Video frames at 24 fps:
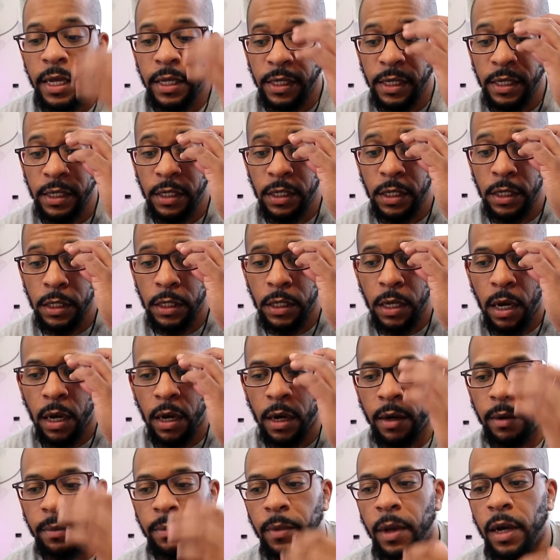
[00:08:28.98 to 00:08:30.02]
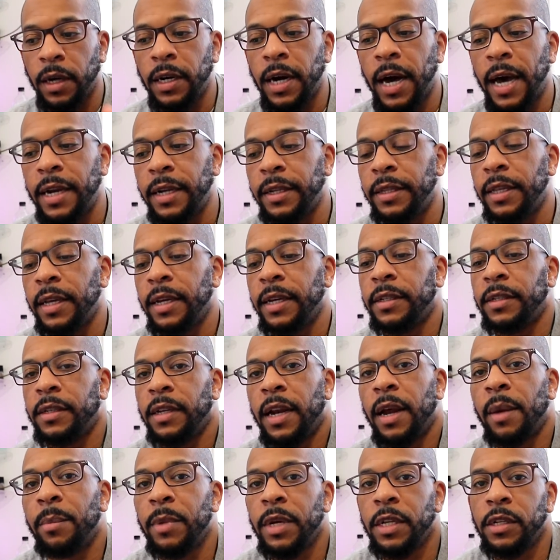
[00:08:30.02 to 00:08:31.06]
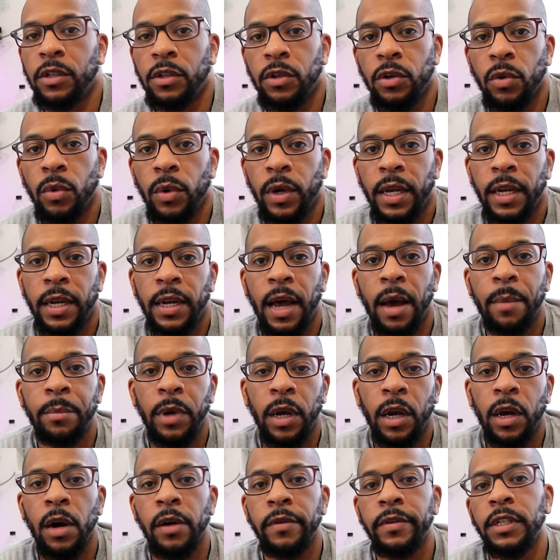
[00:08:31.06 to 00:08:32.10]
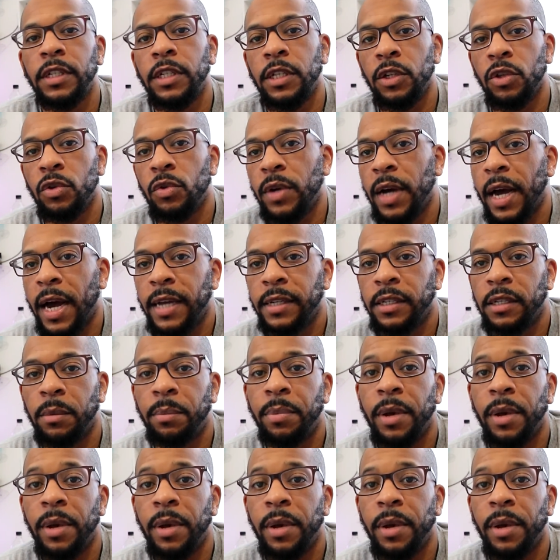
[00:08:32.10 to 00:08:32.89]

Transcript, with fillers: This is um, a lot of things that I'm into, and I'm encouraging you guys to